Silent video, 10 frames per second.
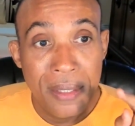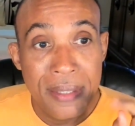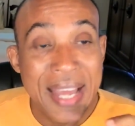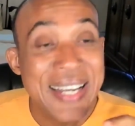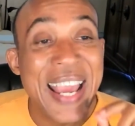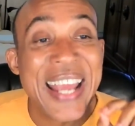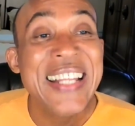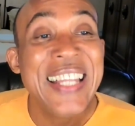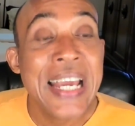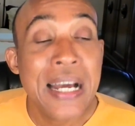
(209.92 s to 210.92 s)
than
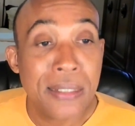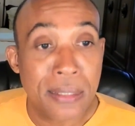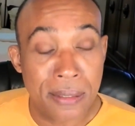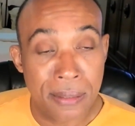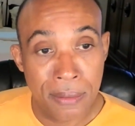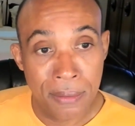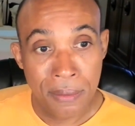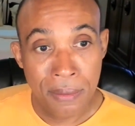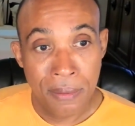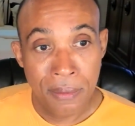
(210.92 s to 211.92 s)
anything else,
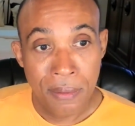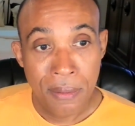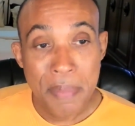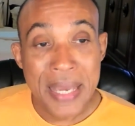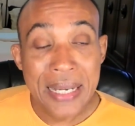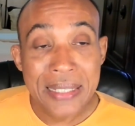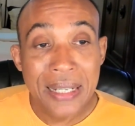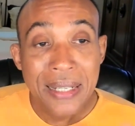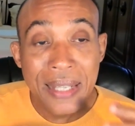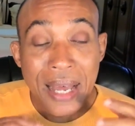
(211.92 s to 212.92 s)
because a
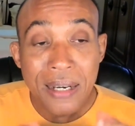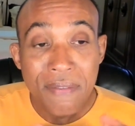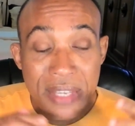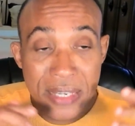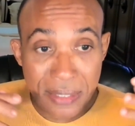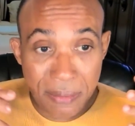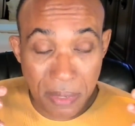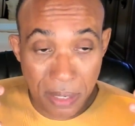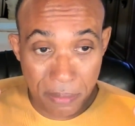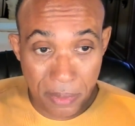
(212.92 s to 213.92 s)
lot of these
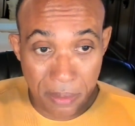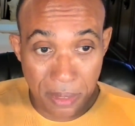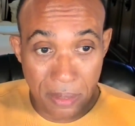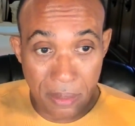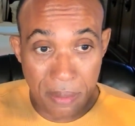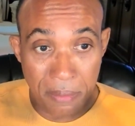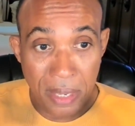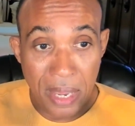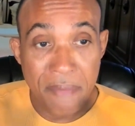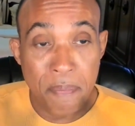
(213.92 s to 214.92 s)

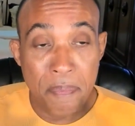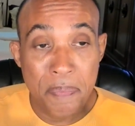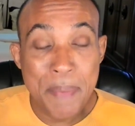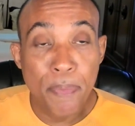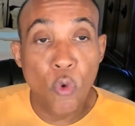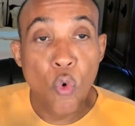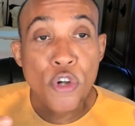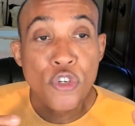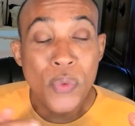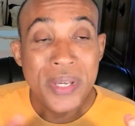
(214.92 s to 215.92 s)
and people who
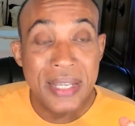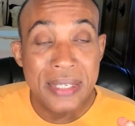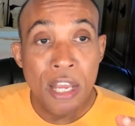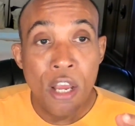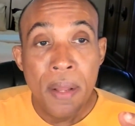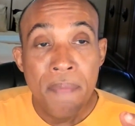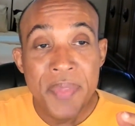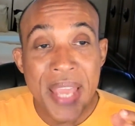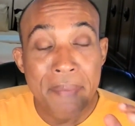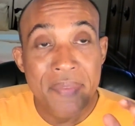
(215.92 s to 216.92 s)
are doing this,
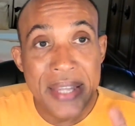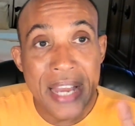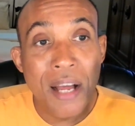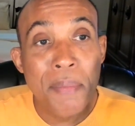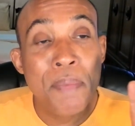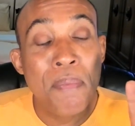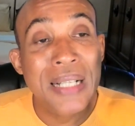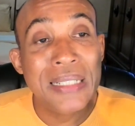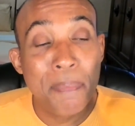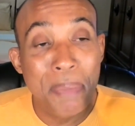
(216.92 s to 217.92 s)
they come in
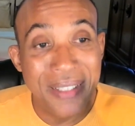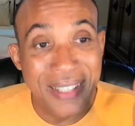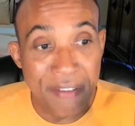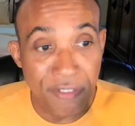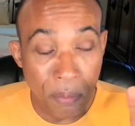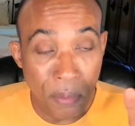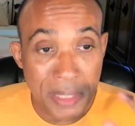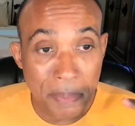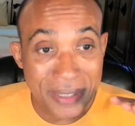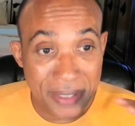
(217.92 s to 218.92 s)
multiple levels,
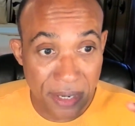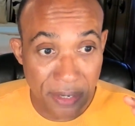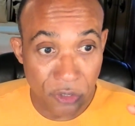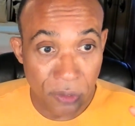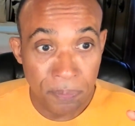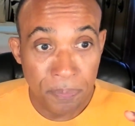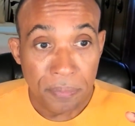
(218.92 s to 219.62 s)
multiple tiers.